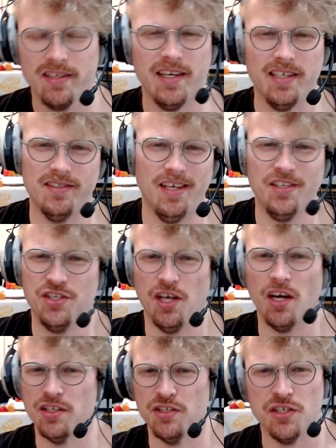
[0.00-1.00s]
Like, that's
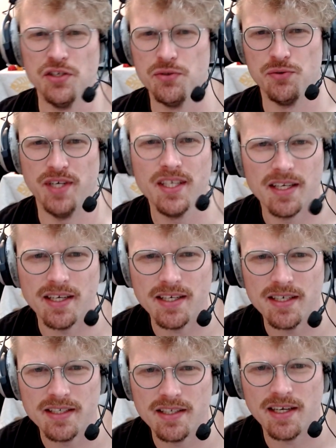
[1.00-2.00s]
on you, really.